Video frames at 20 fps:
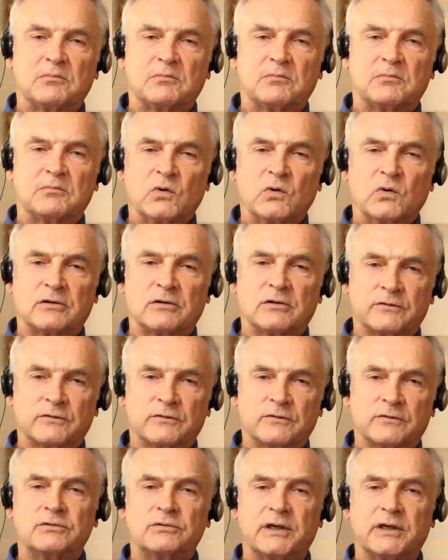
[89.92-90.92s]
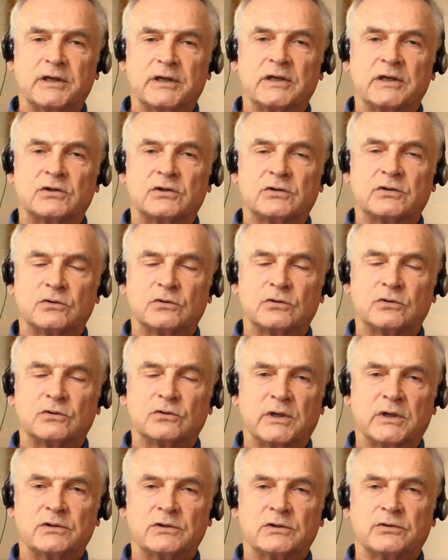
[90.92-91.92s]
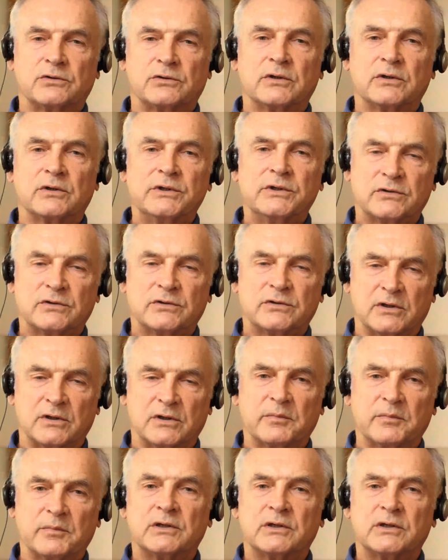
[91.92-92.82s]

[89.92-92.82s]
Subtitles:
America, of course, you get a natural one during the winter.